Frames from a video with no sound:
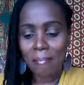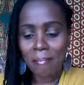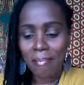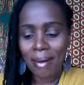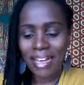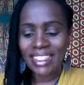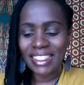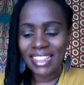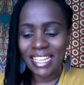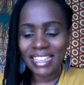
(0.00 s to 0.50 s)

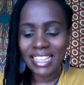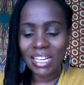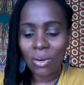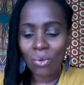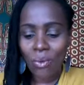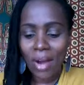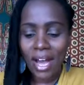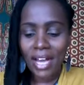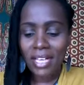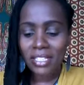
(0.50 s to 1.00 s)
but that the
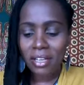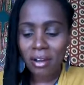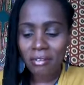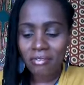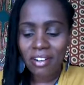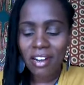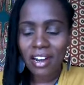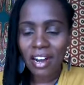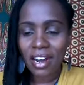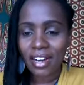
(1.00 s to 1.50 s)
works
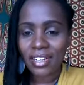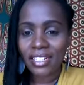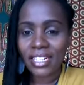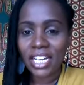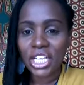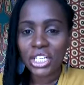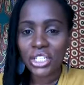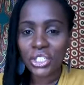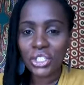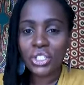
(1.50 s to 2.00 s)
of God
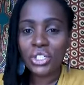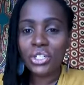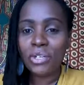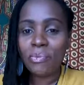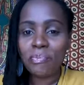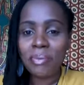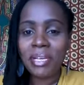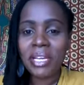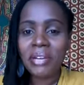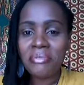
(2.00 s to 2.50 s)

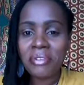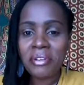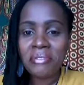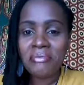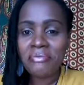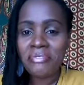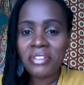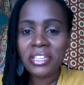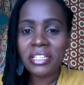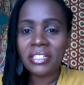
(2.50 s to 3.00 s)
should be
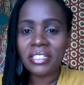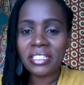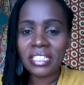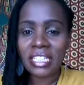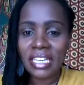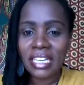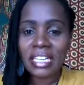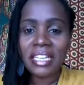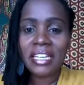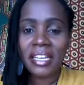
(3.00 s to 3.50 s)
revealed
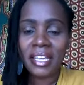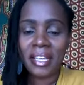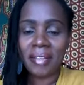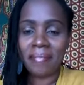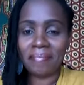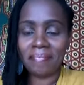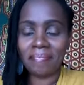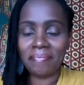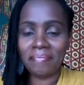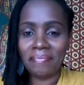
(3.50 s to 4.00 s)
in
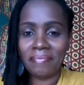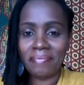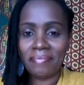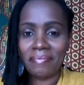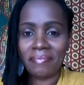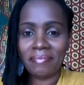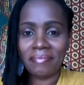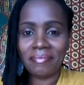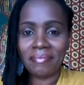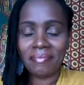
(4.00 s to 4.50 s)
him.
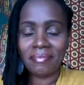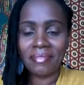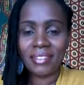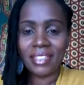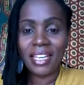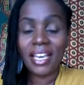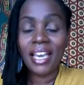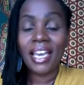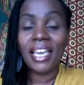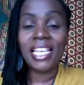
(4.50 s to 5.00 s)

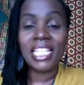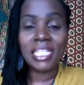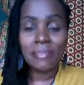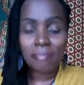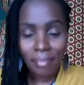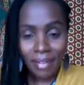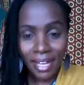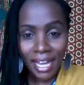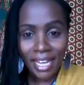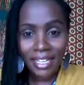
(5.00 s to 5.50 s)
His
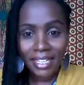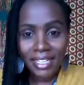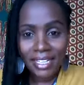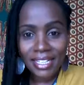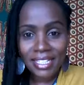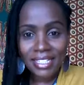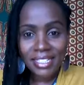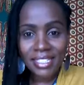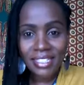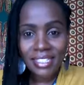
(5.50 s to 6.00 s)

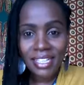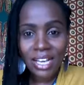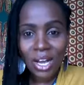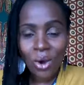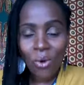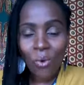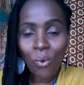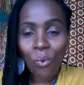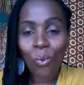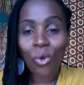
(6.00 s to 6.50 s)
blindness
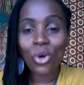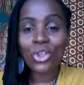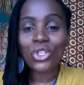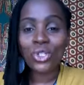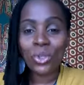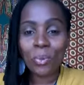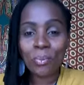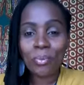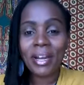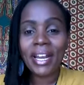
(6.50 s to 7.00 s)
was
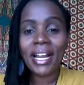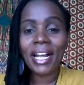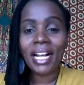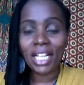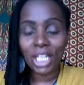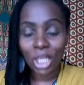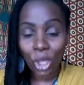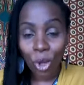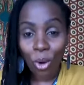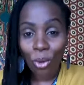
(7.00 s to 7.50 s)
to bring
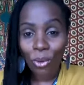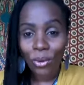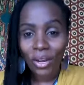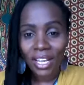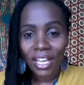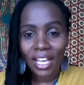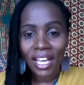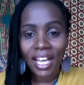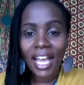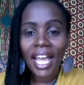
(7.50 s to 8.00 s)

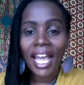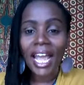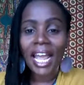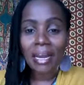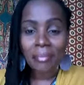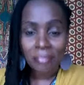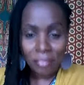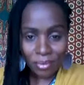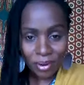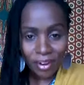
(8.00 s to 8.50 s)
glory
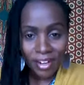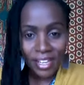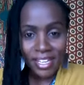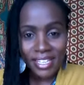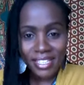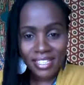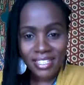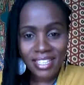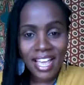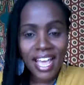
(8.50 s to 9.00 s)
and
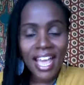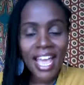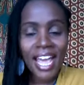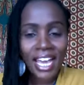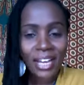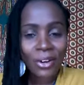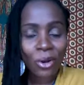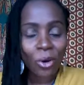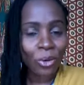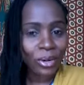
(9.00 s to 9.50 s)
praise
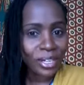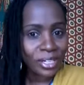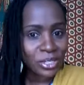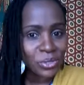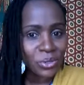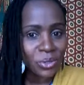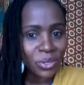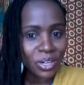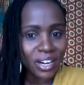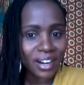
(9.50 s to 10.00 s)
and honor
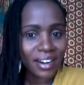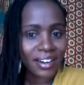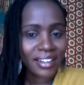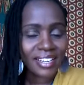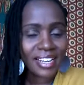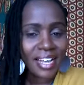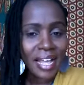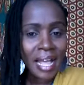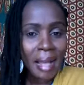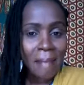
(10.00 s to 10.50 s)
to
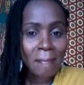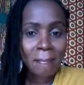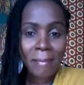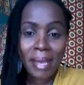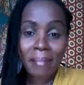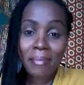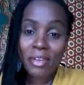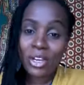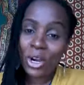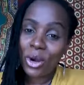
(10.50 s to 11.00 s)
God.
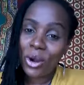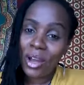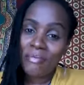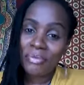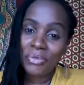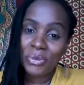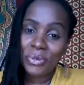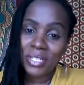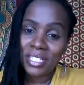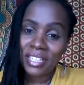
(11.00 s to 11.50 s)
Maybe you're
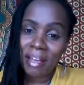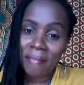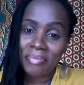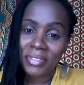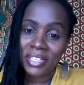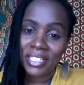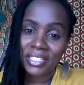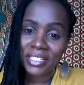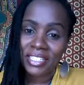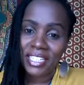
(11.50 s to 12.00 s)
going through
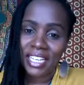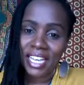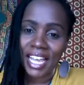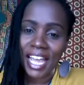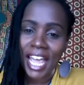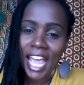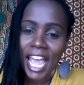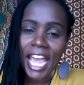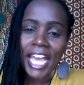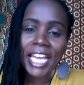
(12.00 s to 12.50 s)
something today
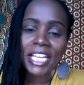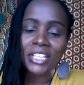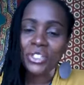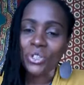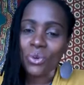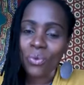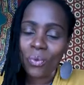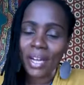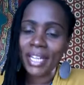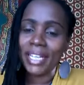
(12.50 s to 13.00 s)
and
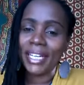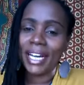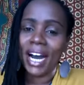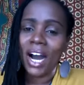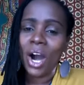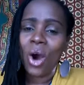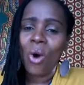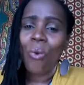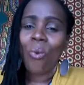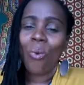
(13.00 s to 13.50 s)
you wonder,
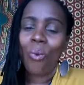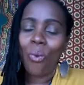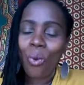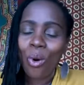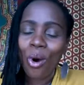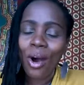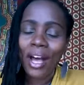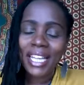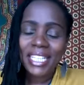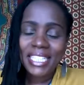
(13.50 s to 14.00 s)

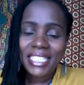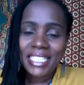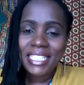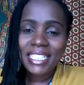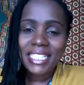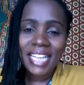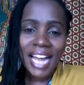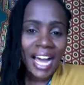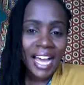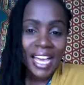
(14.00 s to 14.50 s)
what
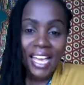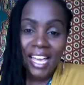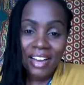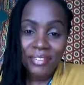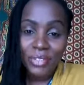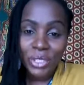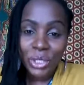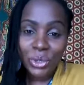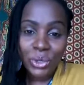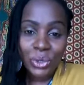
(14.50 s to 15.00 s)
did I
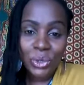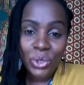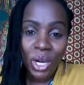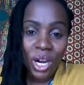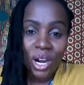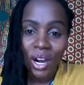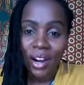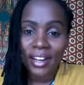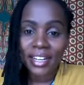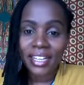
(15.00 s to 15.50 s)
ever do to
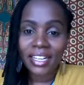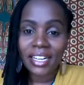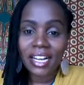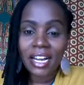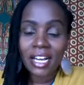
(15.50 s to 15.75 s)
God